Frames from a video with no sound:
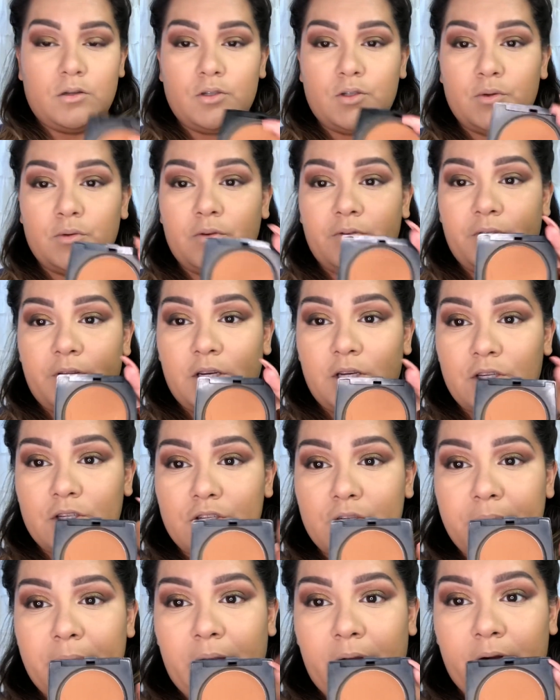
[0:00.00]
dual
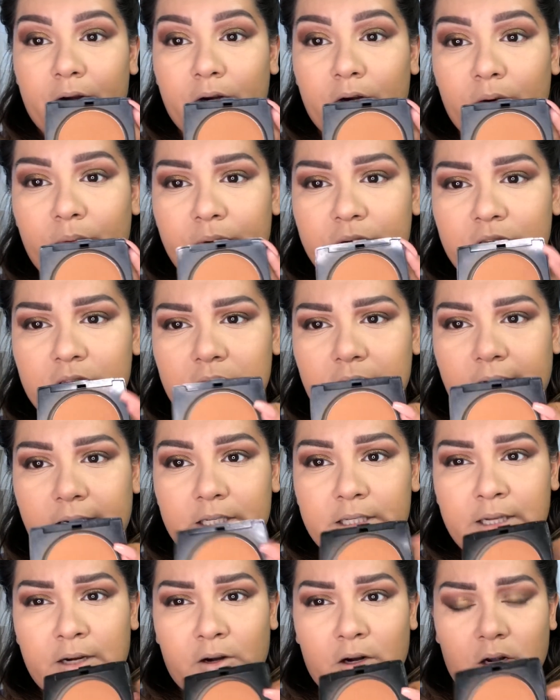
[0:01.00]
finish powder, which is like a
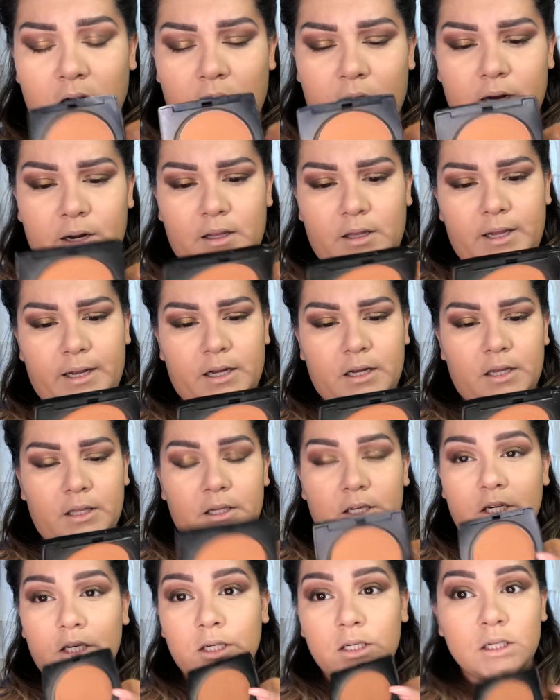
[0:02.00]
terracotta light
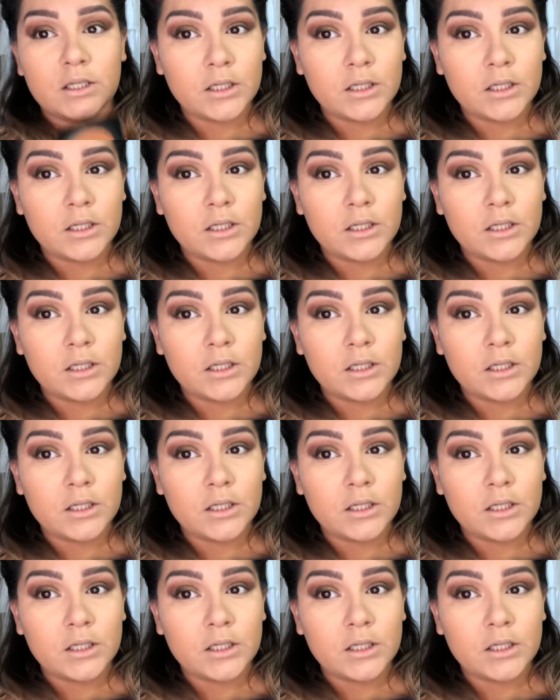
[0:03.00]
color.